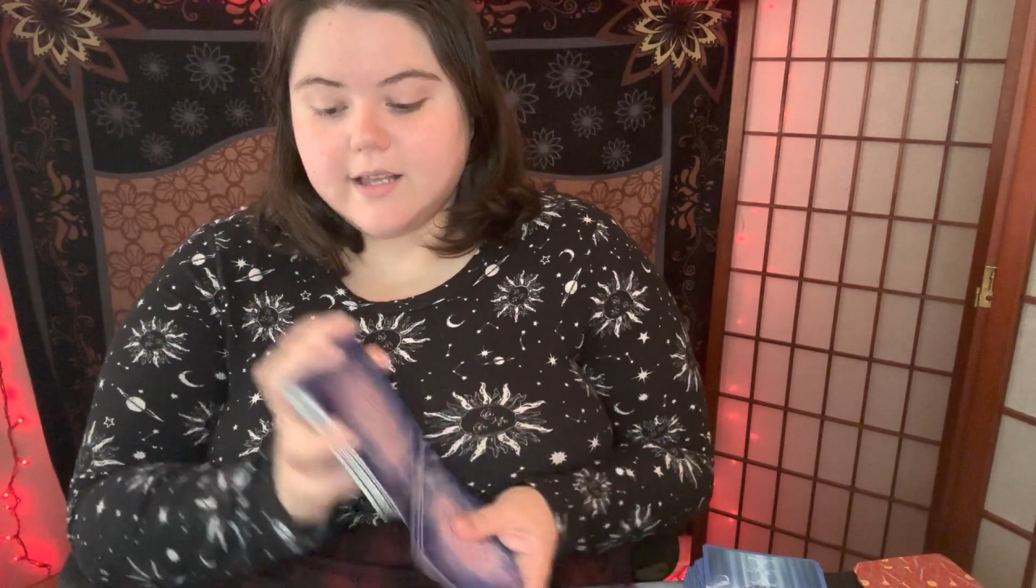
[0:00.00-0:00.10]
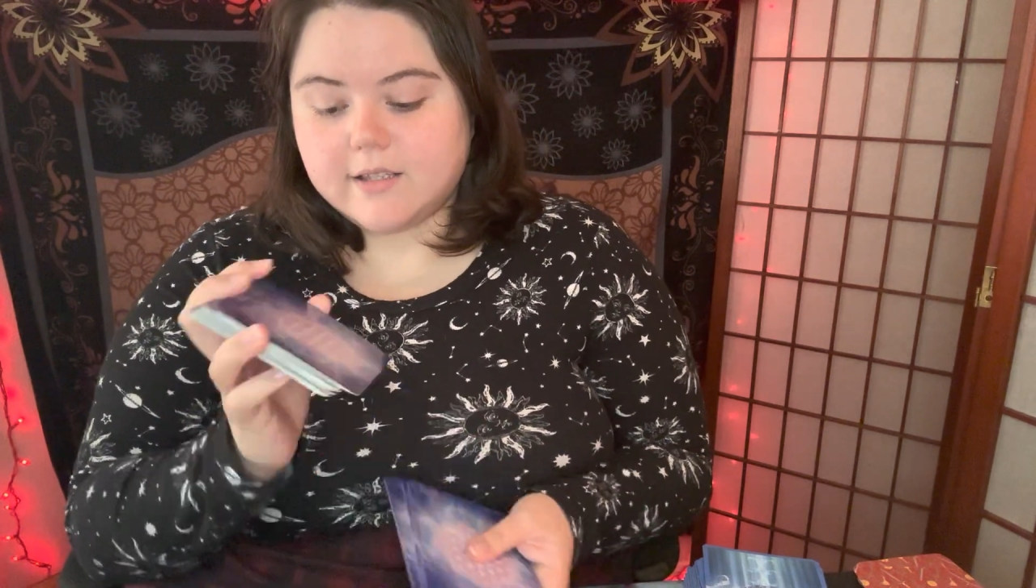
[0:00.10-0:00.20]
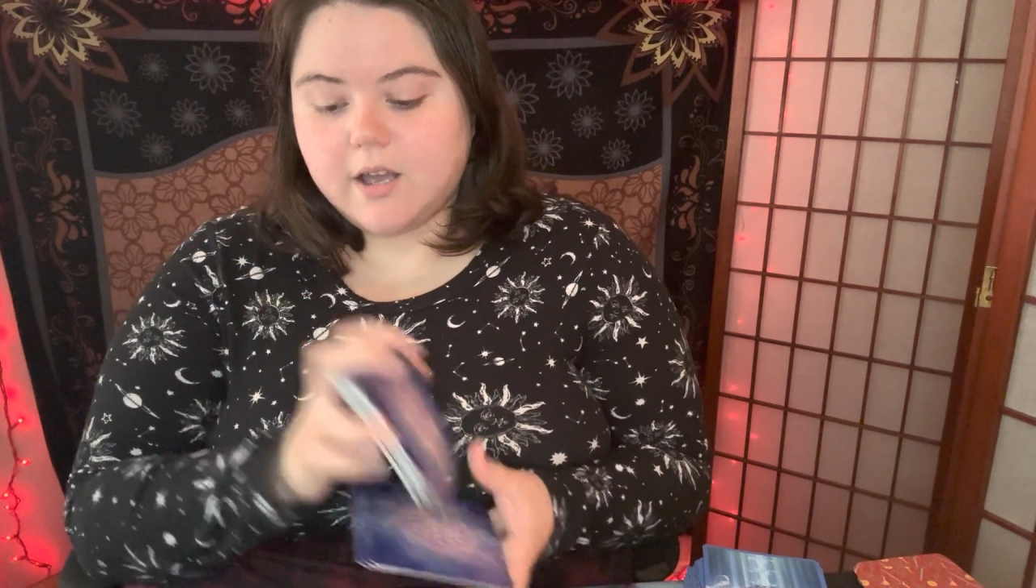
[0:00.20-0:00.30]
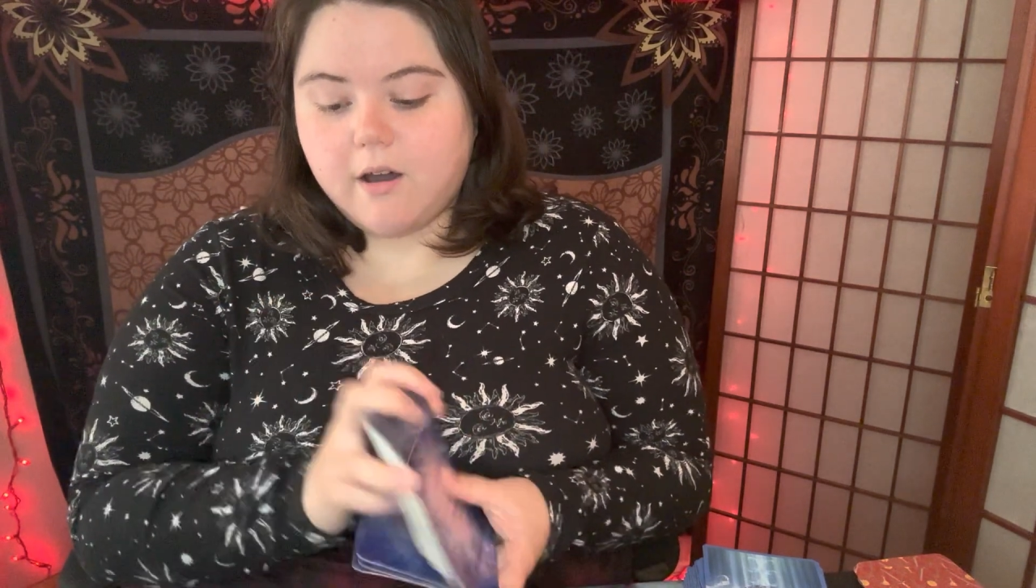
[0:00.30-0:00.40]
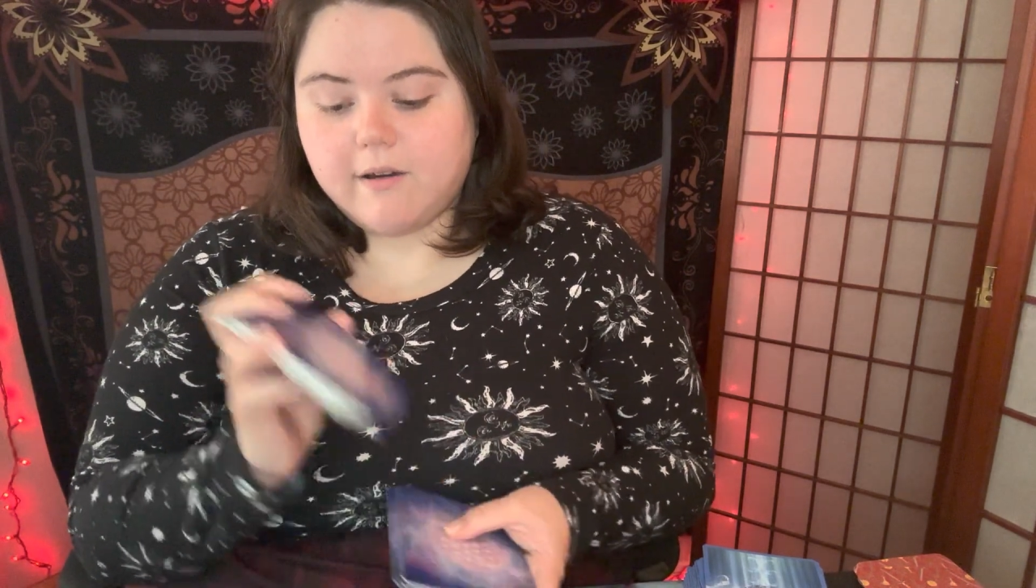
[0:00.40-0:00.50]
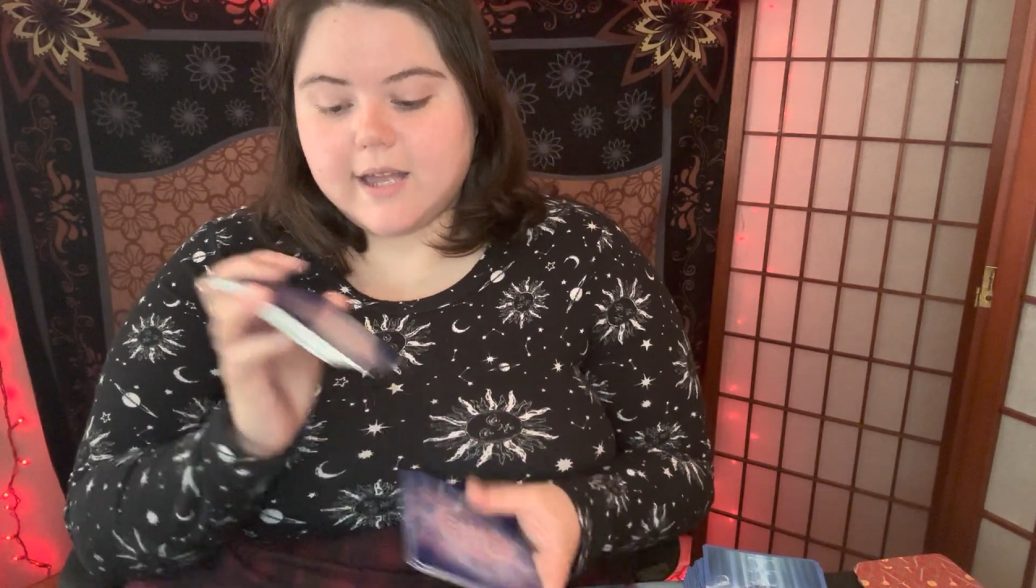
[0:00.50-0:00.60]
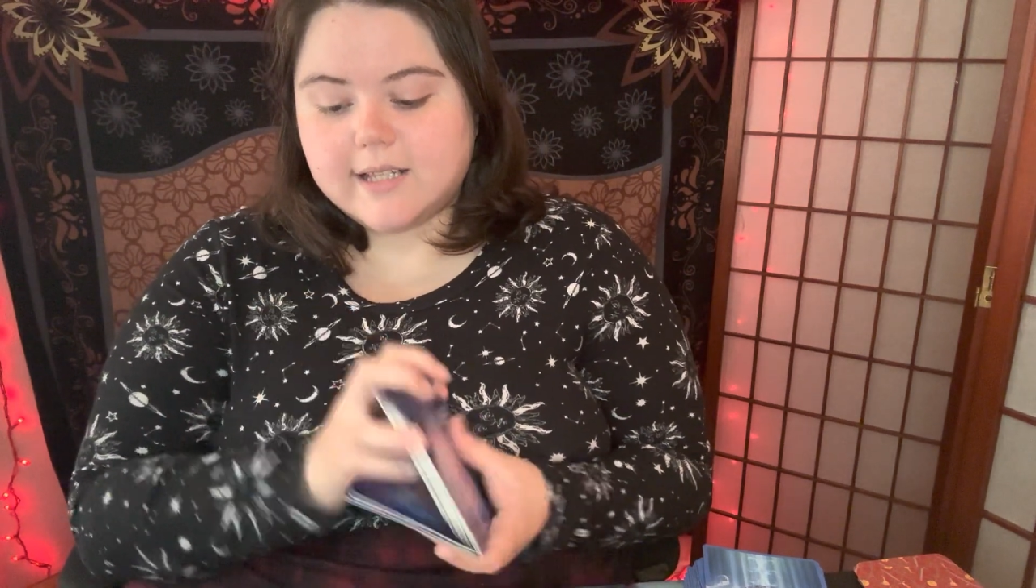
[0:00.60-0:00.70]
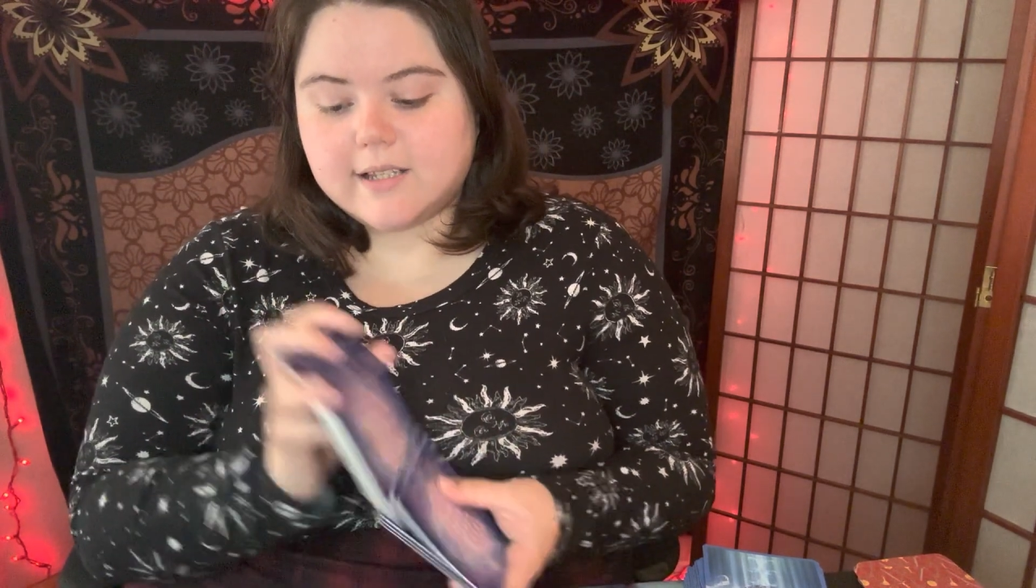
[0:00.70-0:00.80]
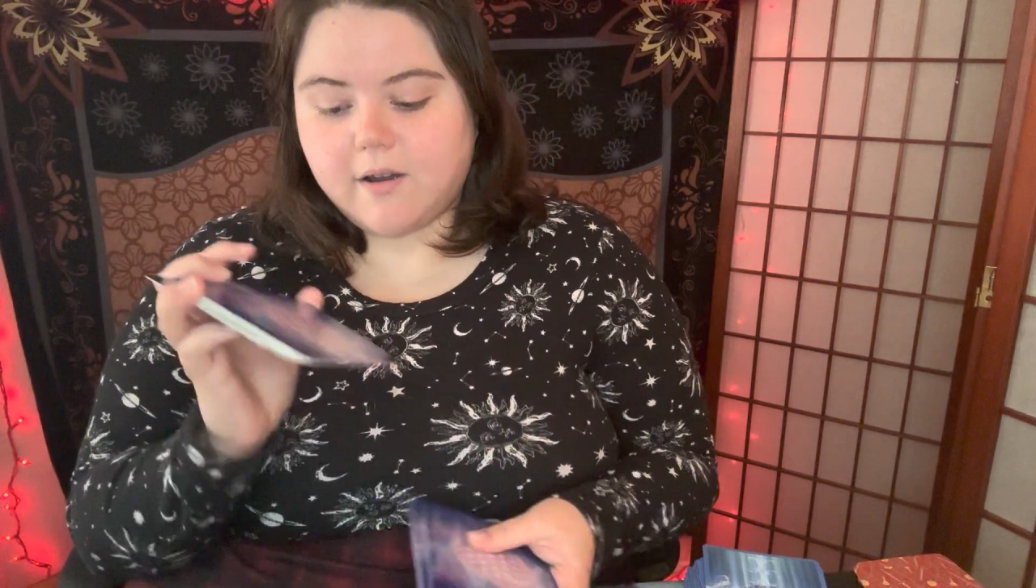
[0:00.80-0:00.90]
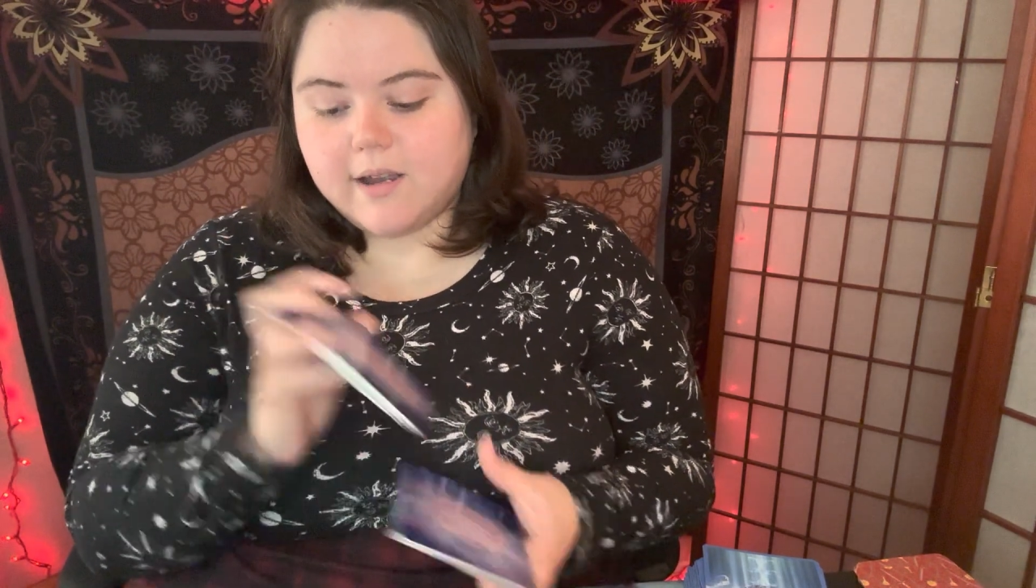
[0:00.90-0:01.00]
So
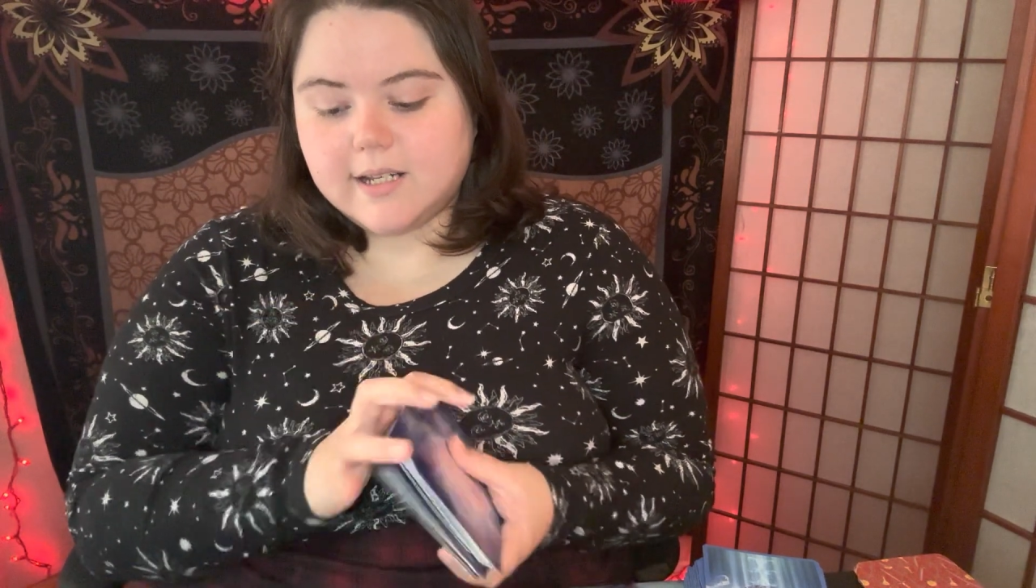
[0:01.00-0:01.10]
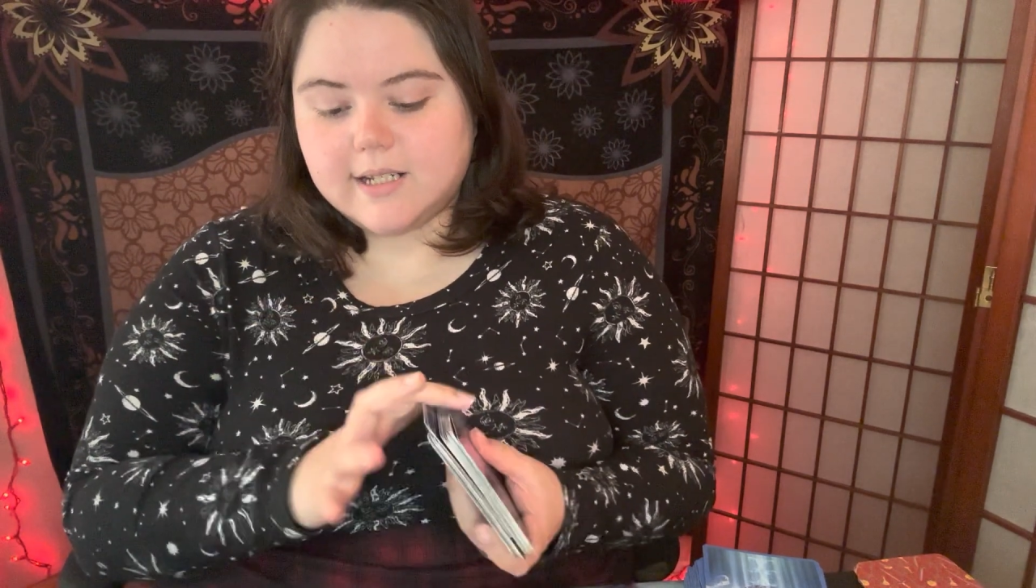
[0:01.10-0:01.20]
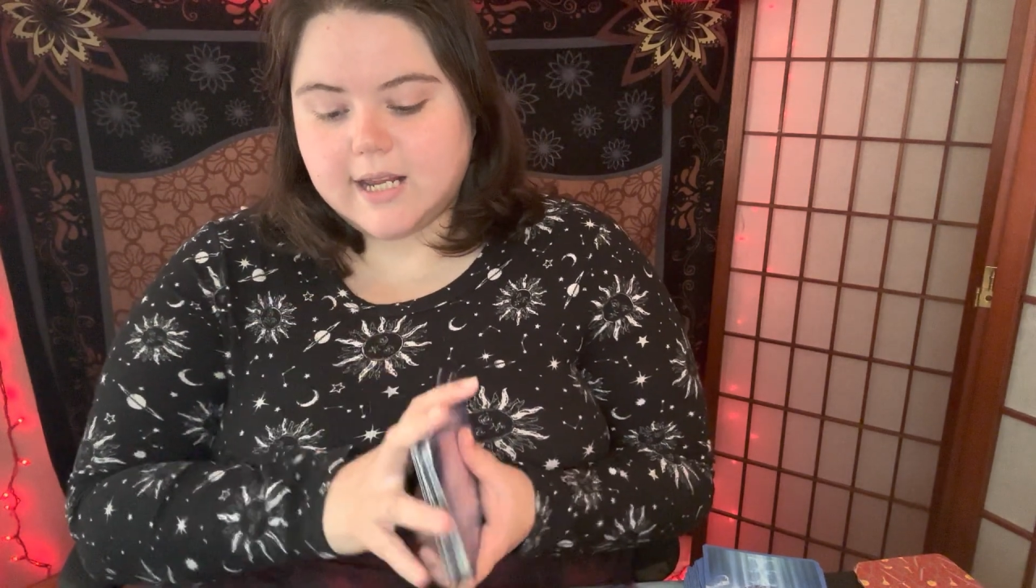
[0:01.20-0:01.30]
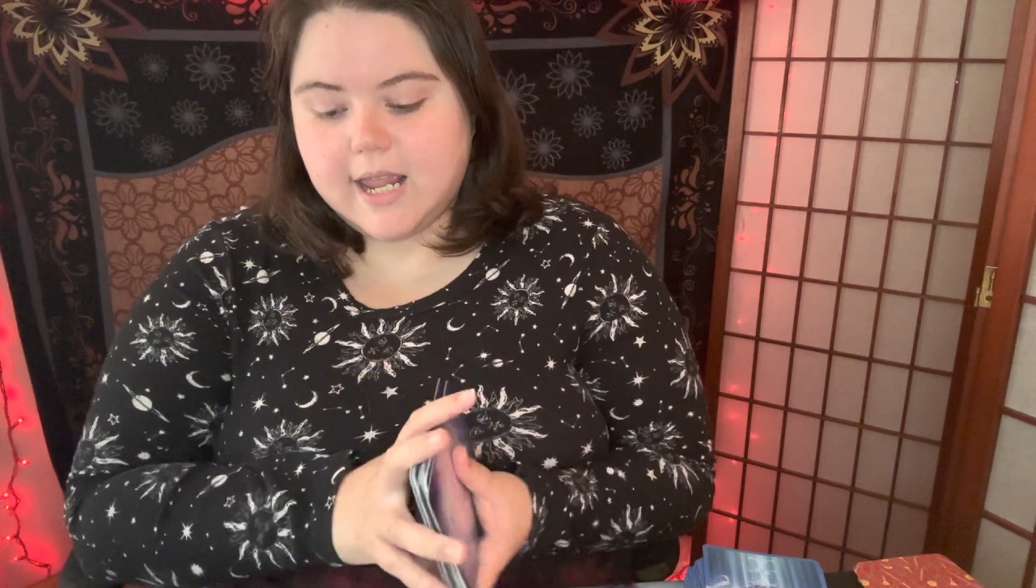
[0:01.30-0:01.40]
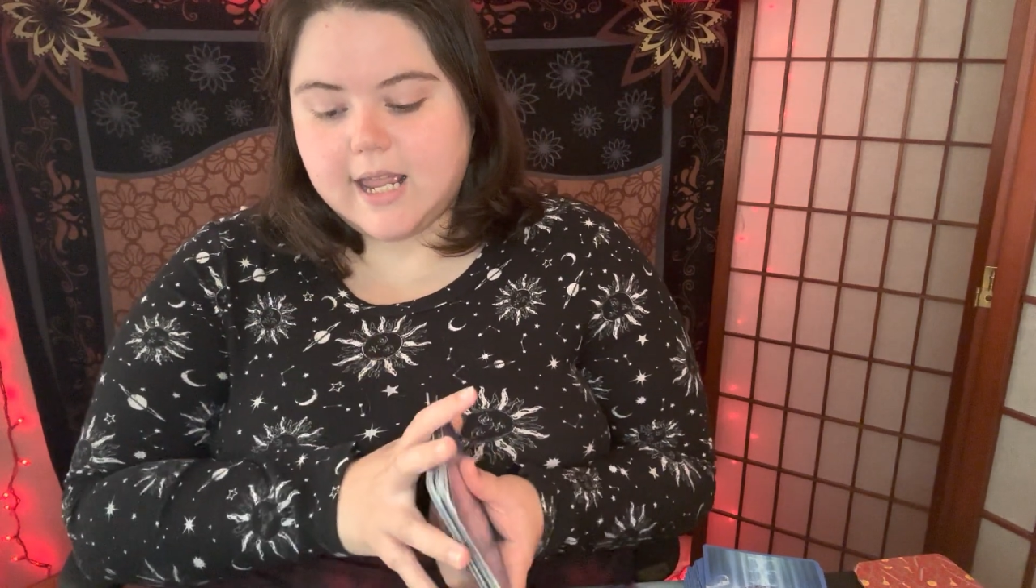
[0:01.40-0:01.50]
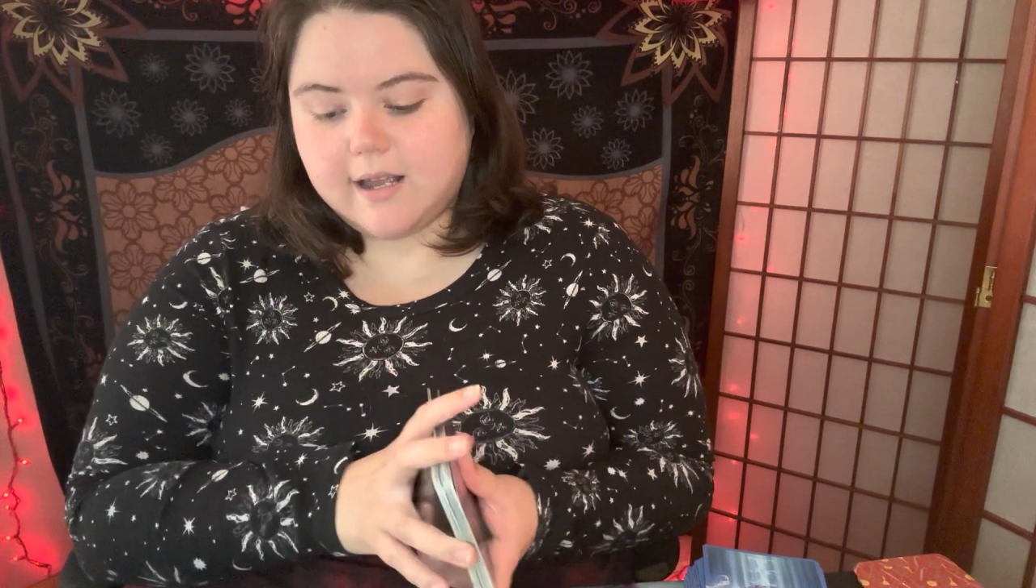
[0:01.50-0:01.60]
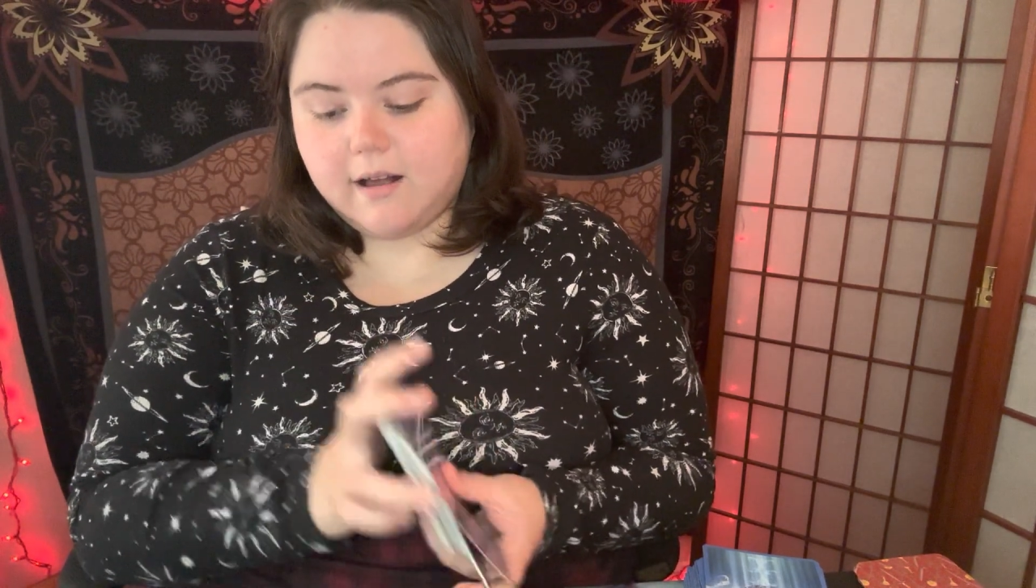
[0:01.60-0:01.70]
it's going to take